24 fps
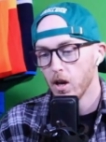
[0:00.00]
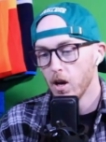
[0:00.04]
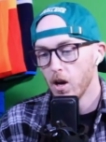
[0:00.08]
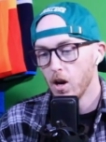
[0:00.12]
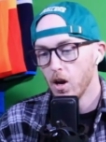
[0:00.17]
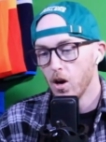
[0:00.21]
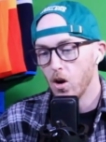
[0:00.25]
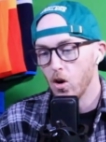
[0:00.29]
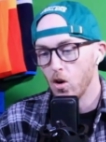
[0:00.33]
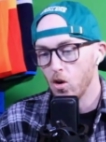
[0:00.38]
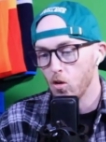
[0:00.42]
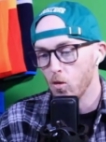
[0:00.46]

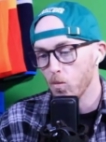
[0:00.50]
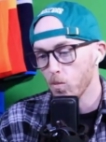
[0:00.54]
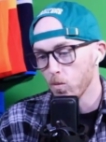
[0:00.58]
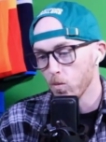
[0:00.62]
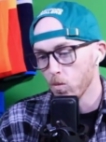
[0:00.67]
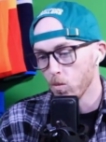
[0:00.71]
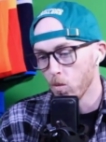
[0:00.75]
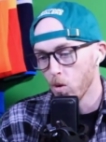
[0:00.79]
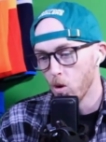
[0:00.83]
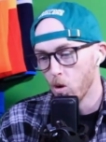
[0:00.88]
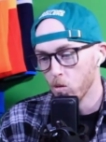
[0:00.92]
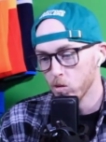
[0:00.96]
home
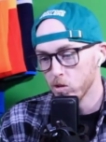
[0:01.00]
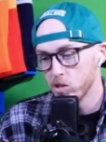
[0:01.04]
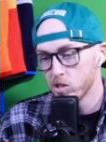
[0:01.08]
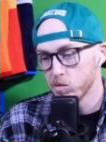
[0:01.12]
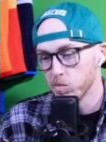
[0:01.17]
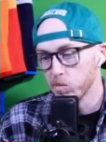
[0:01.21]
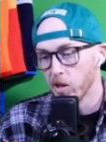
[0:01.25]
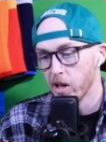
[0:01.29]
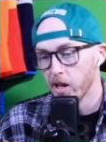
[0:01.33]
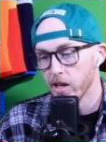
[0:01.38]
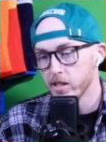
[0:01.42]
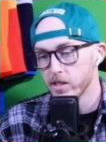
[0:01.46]
road
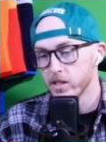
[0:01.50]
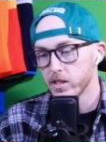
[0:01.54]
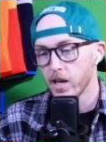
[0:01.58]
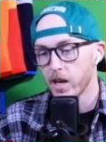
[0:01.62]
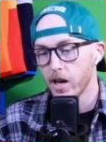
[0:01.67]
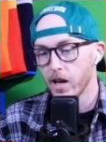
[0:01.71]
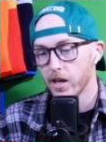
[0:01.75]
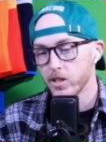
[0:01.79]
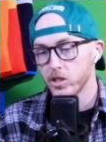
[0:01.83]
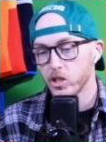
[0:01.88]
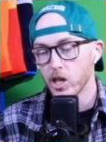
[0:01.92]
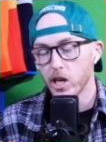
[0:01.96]
splits.
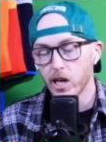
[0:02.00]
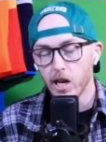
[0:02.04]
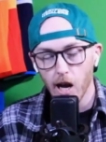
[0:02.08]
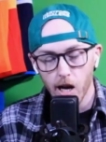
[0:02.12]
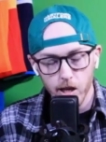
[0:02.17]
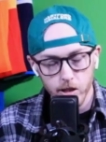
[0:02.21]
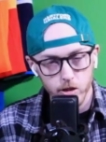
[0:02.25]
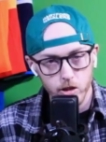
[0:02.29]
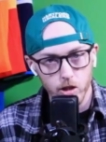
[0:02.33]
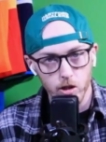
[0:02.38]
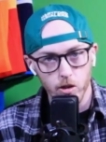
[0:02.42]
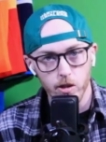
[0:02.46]
Jake
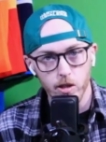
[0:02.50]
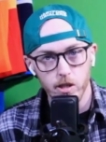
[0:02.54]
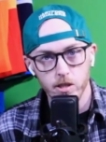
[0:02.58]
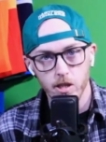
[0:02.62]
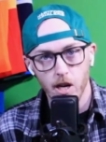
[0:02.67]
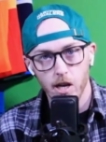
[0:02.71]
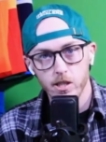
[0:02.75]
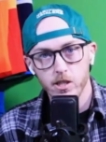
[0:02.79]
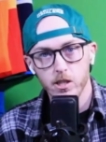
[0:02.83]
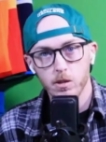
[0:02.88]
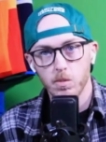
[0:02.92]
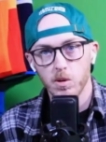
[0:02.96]
Ottinger, he's
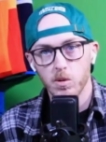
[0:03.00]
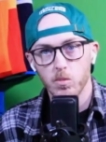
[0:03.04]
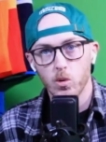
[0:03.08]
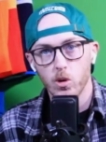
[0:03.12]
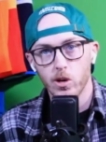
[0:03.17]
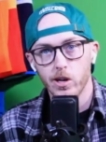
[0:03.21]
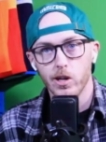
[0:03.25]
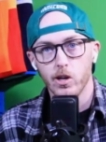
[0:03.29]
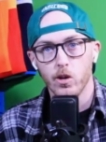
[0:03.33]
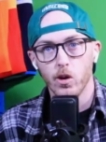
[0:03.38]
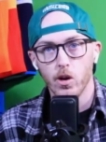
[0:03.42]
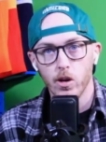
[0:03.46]
also been
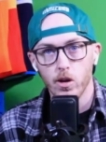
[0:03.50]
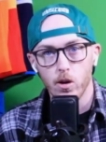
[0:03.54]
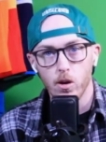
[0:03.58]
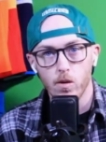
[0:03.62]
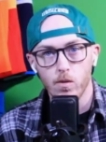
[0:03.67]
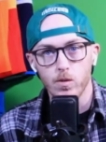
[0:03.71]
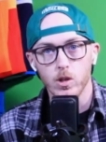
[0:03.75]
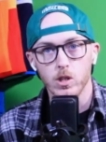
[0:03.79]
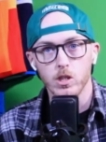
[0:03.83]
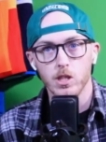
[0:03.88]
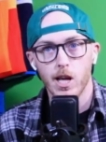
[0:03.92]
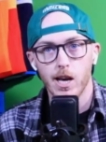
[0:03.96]
pretty good
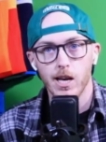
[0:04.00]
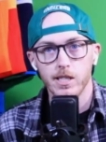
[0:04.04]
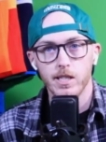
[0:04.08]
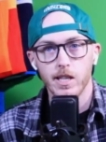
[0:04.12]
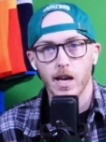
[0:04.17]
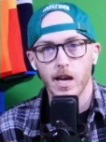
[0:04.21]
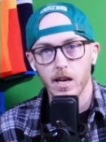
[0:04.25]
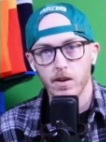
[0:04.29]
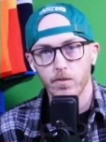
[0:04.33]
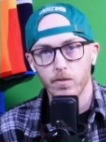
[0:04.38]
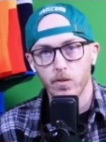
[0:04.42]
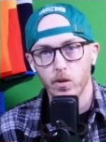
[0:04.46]
over his last
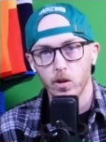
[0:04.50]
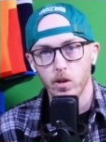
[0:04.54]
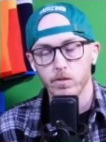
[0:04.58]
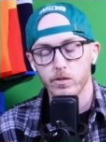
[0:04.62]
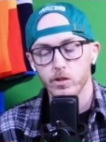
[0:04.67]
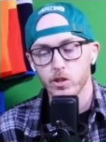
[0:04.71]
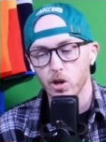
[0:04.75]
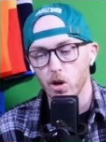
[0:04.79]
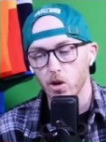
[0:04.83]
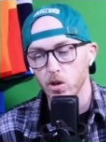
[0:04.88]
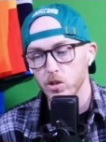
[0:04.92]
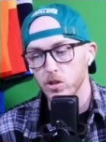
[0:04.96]
handful of
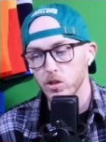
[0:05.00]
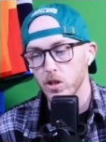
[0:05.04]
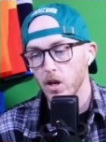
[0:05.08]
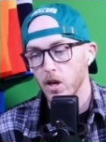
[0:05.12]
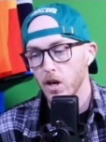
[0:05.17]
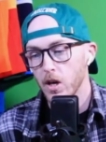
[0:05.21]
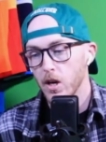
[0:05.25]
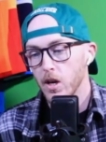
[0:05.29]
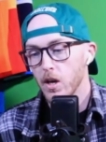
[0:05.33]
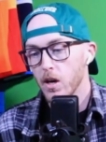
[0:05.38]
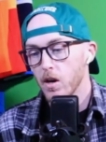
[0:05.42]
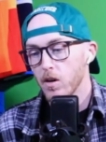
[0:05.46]
starts
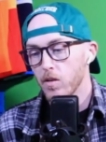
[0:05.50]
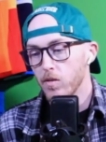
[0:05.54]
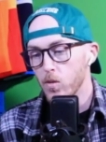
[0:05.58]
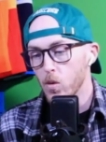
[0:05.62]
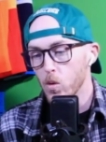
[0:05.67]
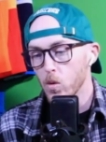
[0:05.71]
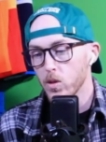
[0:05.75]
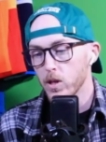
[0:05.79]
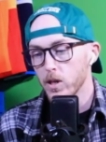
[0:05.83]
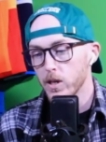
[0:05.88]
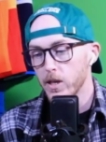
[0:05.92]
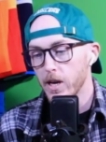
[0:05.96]

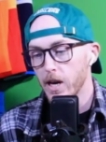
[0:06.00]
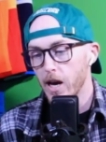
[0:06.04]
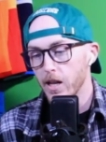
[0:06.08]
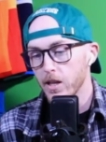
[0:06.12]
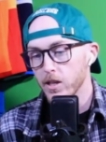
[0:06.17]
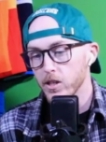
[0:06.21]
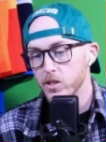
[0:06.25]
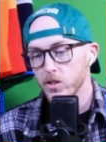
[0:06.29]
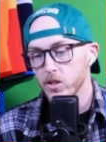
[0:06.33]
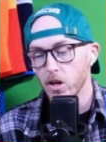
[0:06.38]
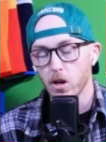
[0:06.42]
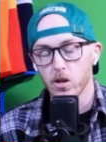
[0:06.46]
for the
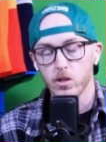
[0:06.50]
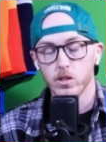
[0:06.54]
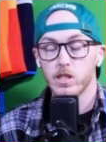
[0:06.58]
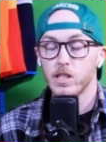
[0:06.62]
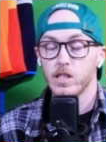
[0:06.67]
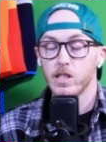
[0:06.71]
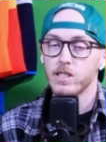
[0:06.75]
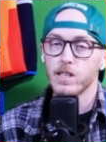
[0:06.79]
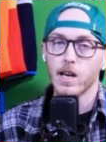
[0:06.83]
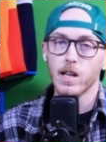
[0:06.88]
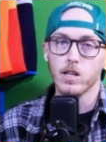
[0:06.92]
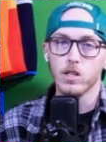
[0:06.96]
Dallas Stars.
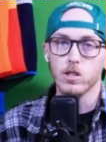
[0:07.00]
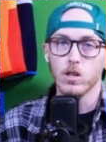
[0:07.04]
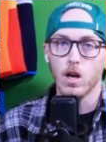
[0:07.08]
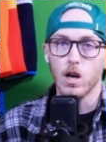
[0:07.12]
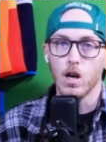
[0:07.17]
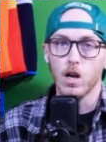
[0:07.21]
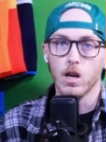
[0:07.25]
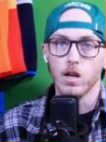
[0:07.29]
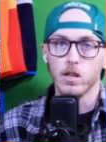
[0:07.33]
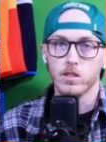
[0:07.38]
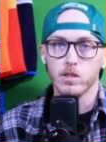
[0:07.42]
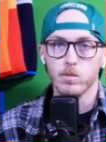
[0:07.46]
He's had
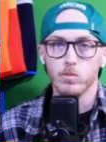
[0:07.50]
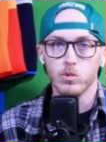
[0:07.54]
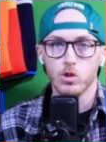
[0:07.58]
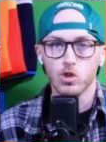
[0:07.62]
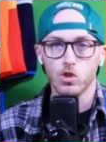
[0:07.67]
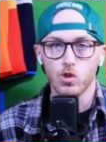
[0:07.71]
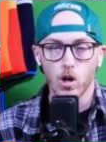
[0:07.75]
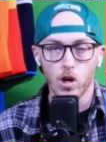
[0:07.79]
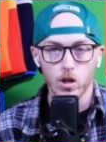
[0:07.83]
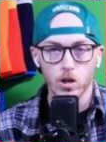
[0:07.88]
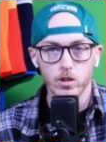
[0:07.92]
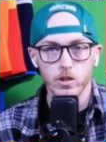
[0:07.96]
some
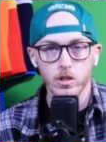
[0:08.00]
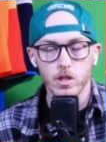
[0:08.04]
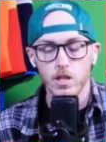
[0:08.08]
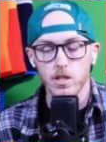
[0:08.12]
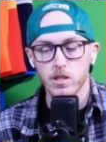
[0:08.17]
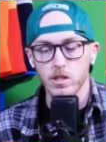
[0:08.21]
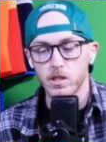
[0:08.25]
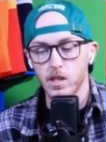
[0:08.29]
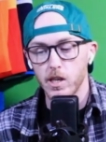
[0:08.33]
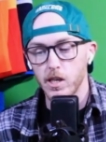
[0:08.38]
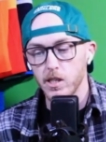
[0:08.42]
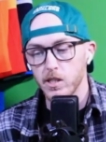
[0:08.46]
struggles
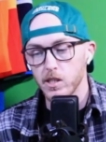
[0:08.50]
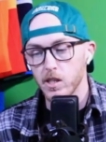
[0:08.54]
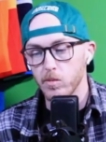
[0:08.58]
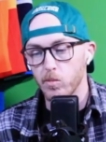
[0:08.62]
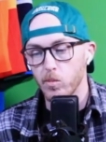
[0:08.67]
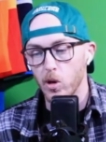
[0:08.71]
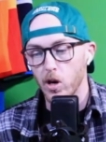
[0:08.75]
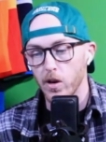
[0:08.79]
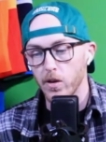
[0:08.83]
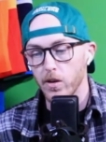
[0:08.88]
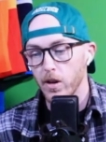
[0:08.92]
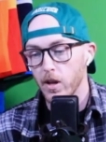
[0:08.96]
this season,
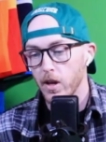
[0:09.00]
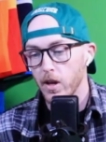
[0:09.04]
but